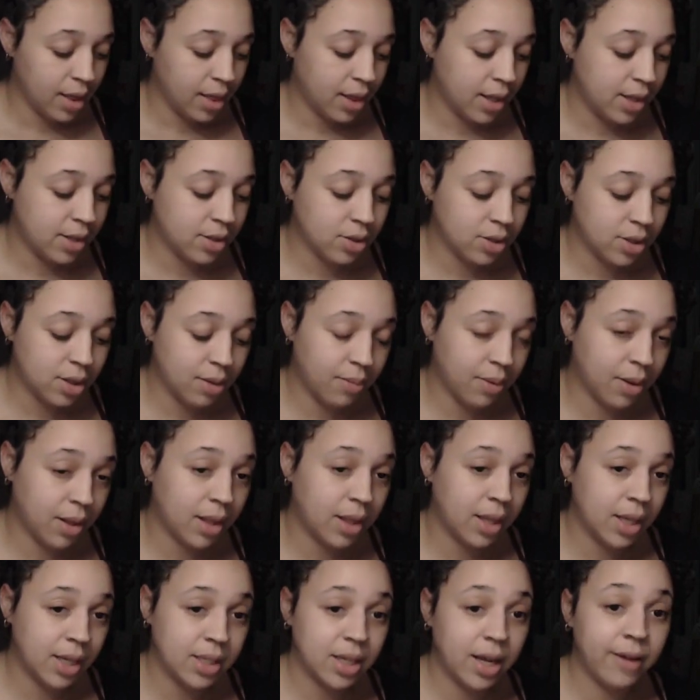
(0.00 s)
these are some of the
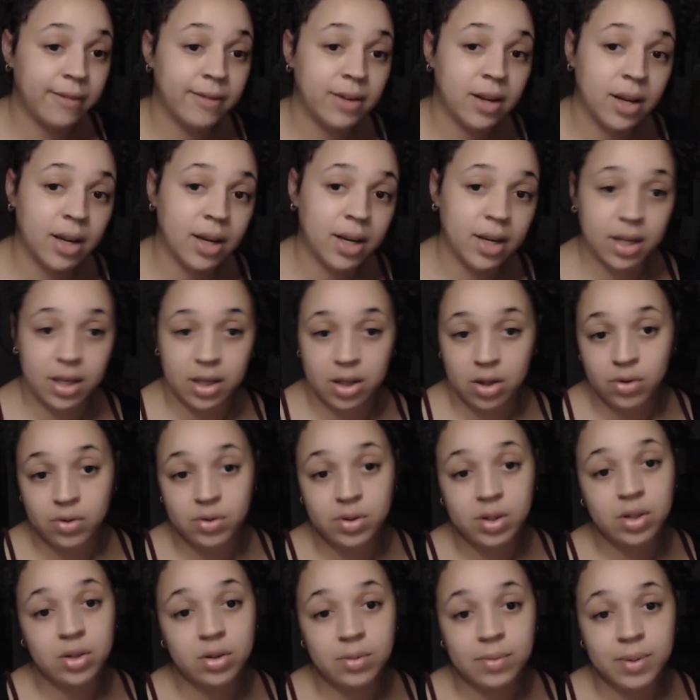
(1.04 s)
things I've done. And
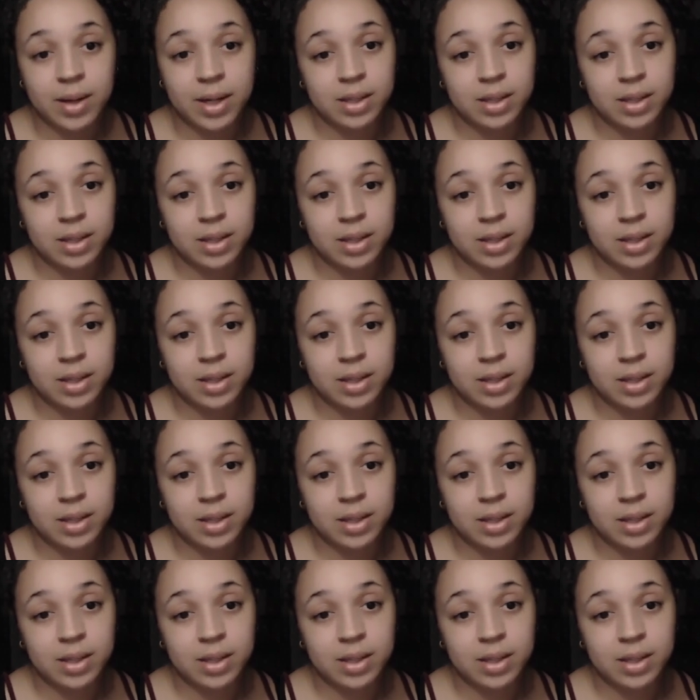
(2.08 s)
YouTube